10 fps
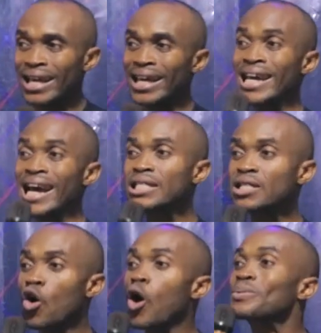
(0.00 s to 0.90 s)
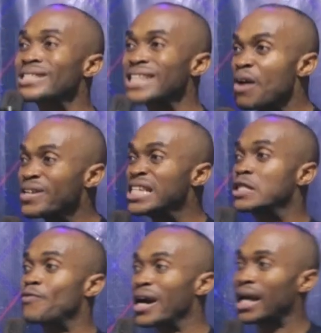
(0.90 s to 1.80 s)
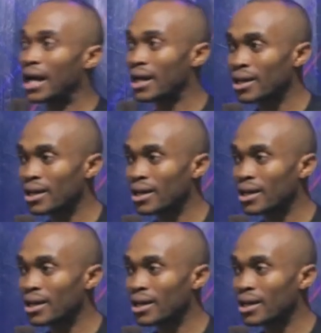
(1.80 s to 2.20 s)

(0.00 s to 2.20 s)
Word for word: he has observed his father